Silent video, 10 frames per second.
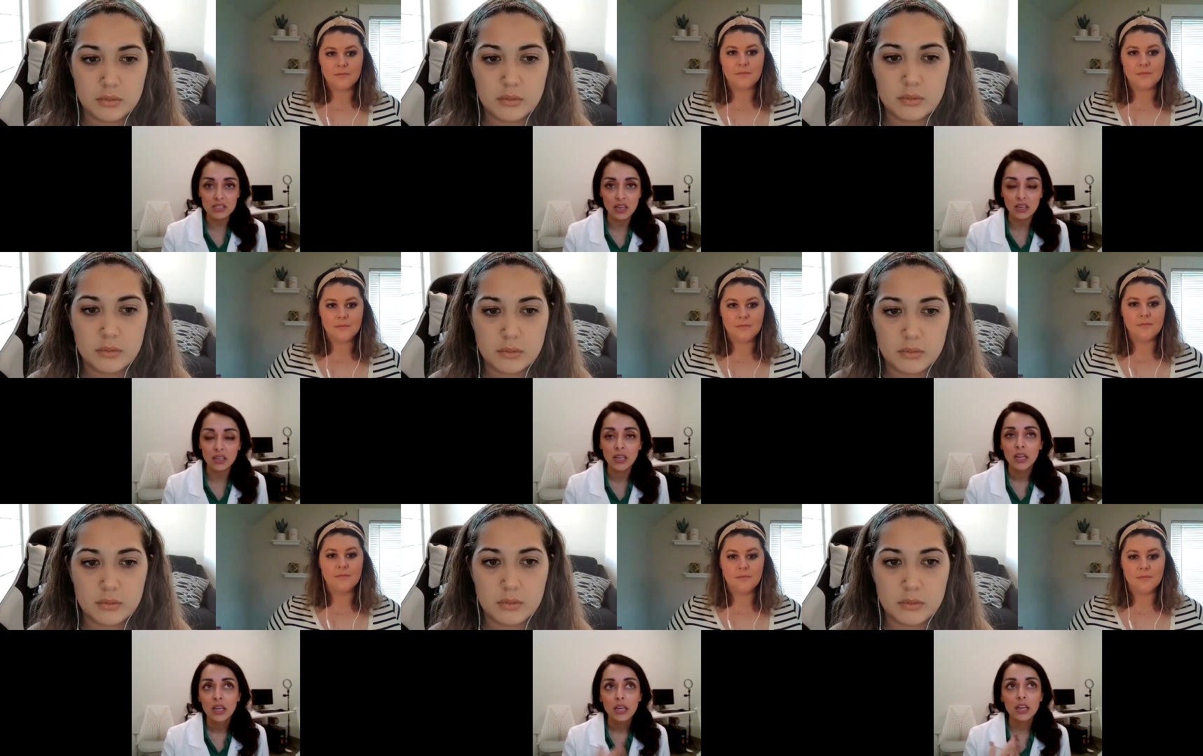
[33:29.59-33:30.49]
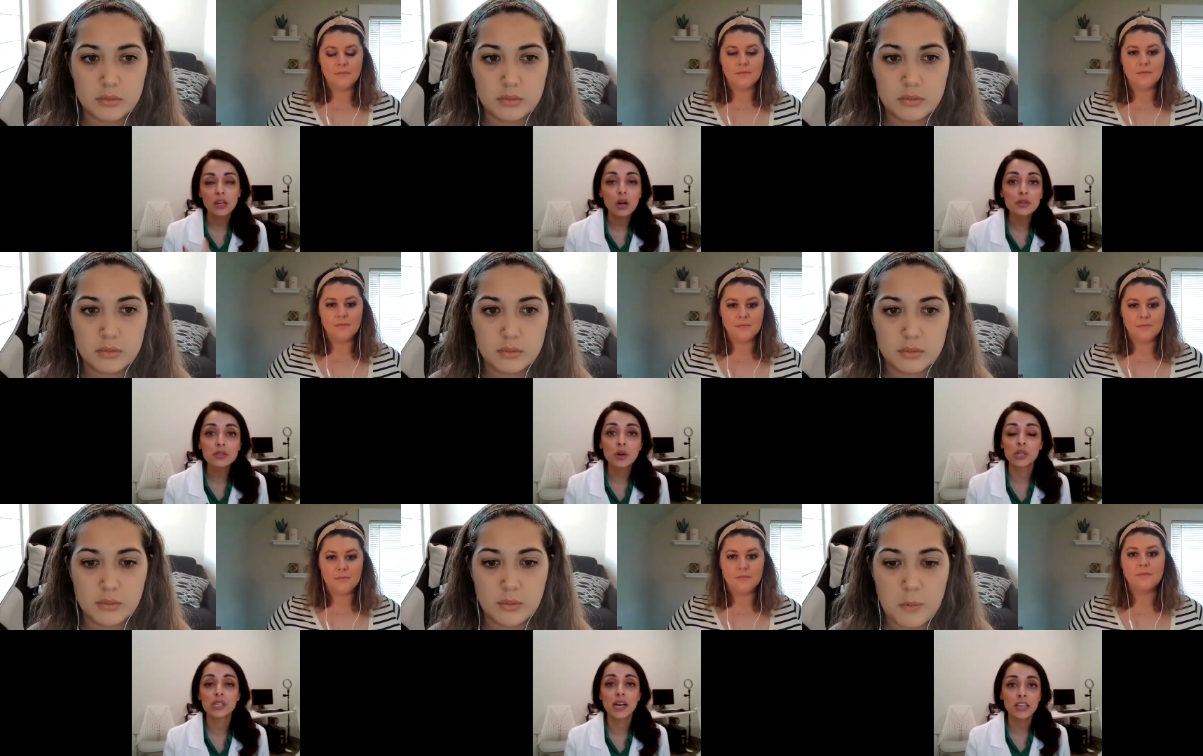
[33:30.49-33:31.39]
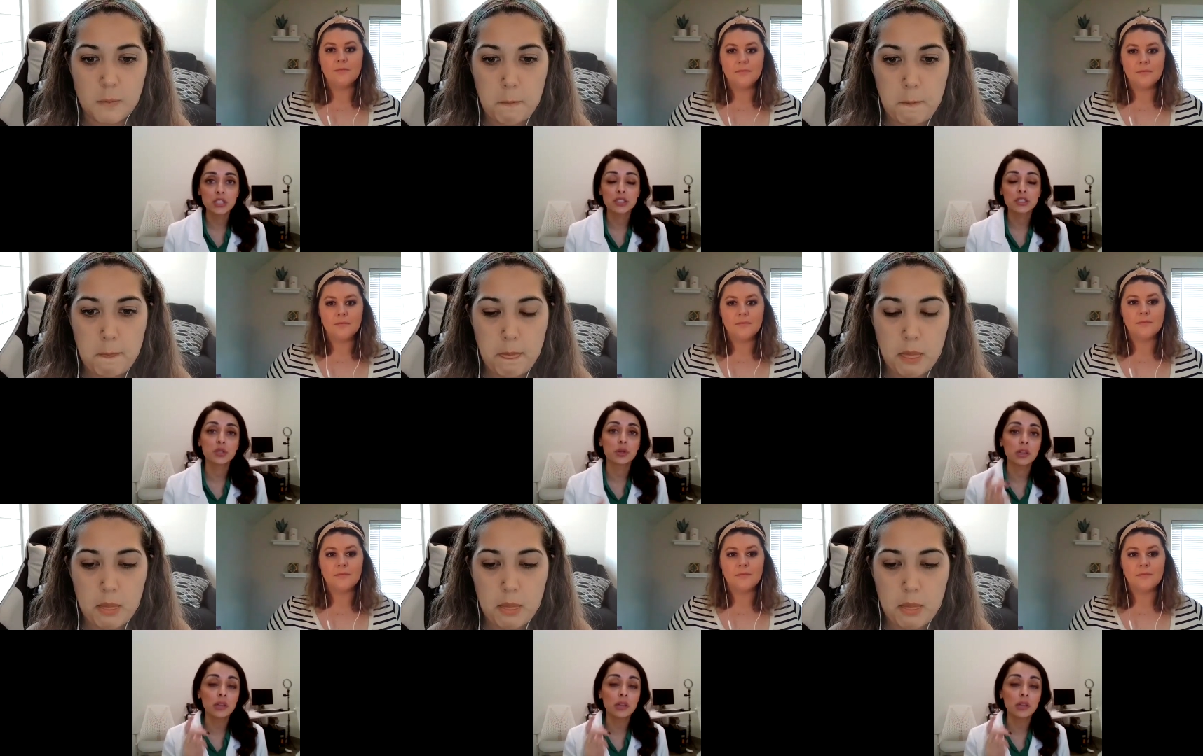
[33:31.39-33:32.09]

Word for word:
Speaker 1: And it also attaches to the